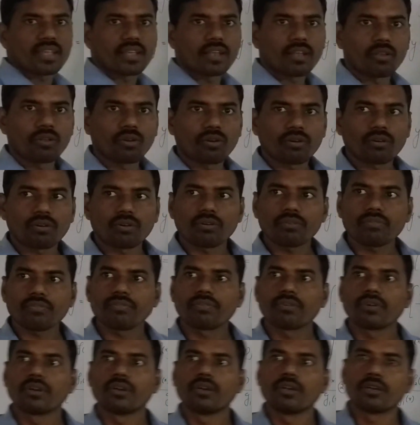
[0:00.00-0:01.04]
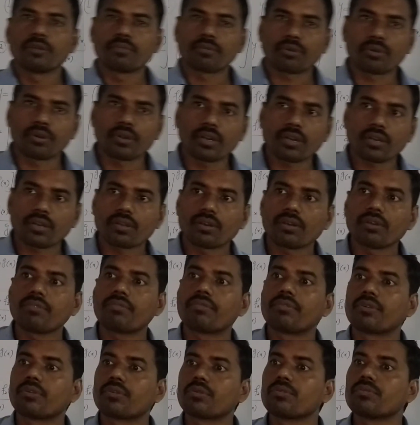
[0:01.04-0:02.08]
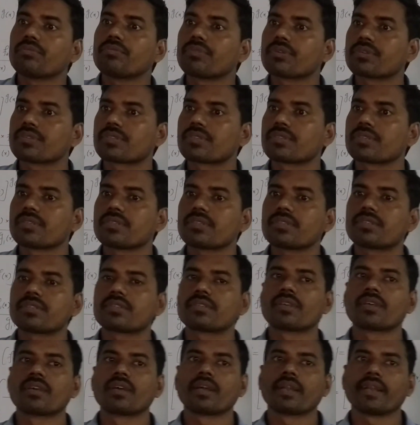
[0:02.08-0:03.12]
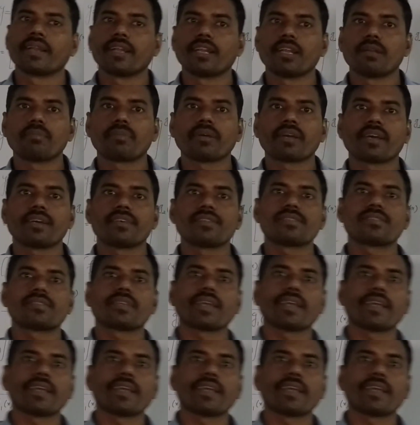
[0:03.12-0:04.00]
log of product of two functions named as